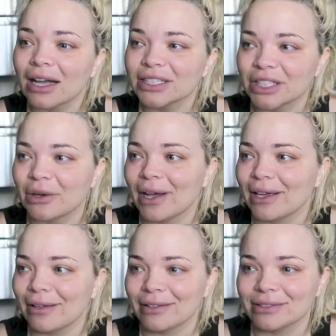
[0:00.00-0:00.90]
you know,
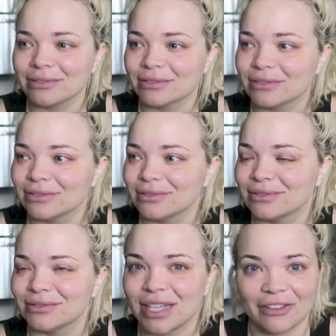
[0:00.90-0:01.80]
I
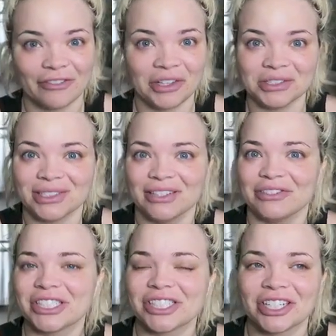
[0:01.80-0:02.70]
fell in love
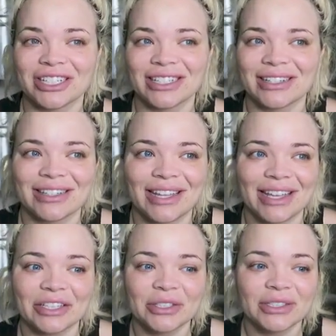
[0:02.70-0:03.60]
with Sean, and
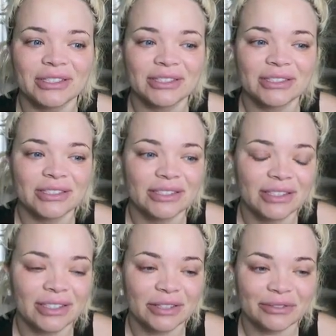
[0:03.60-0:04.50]
like
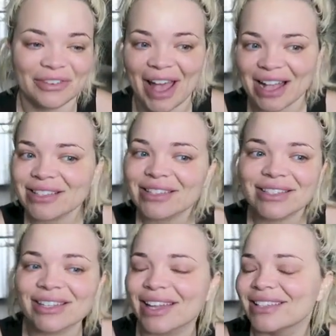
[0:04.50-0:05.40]

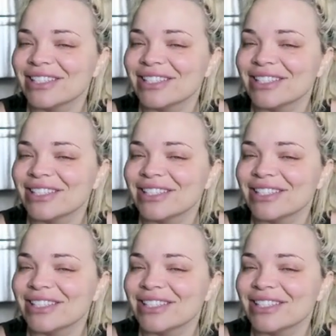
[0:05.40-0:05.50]
fast, and